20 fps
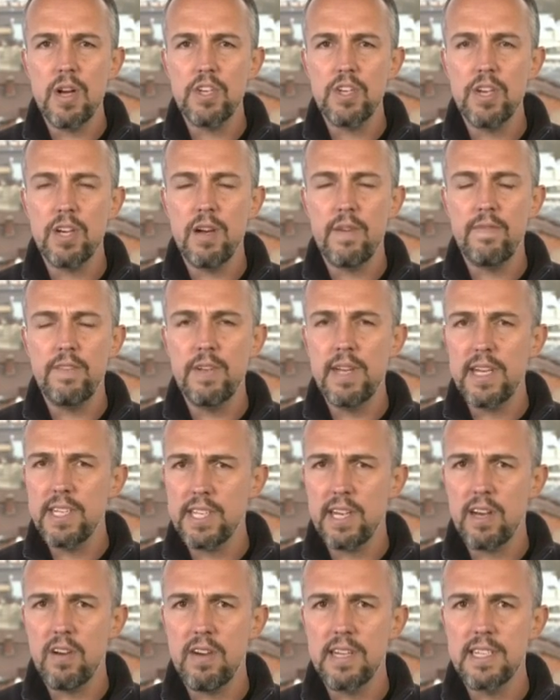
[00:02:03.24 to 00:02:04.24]
Russia, a few
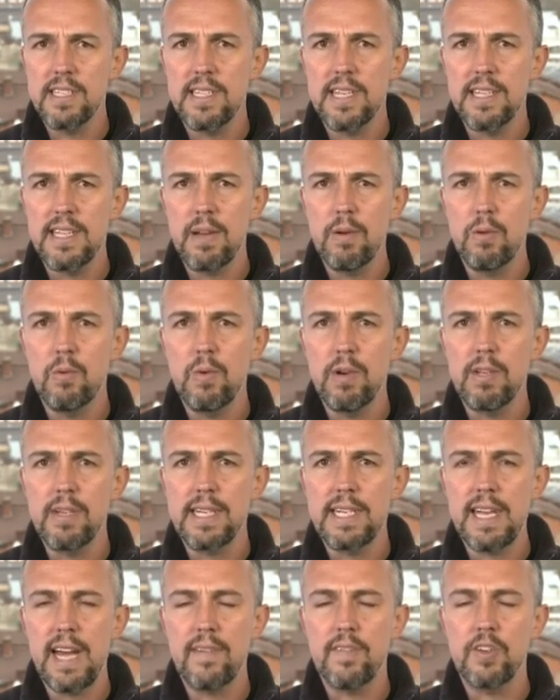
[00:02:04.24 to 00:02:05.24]
days ago, had said they were
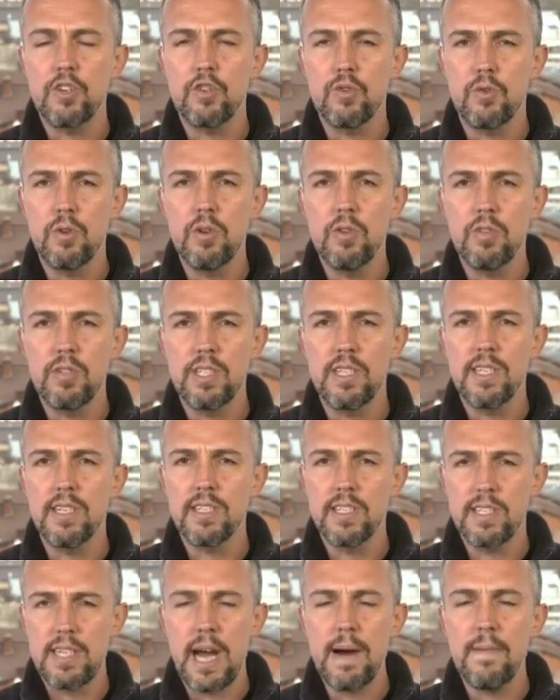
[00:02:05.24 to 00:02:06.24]
willing to have a truce
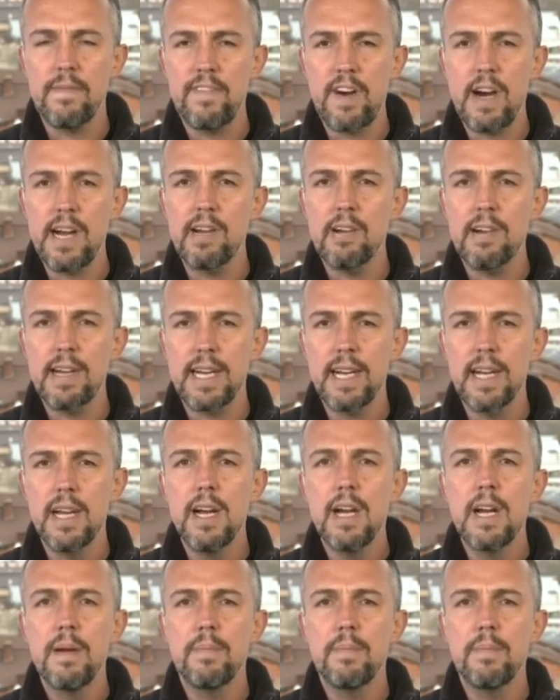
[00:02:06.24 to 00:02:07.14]
to stop firing,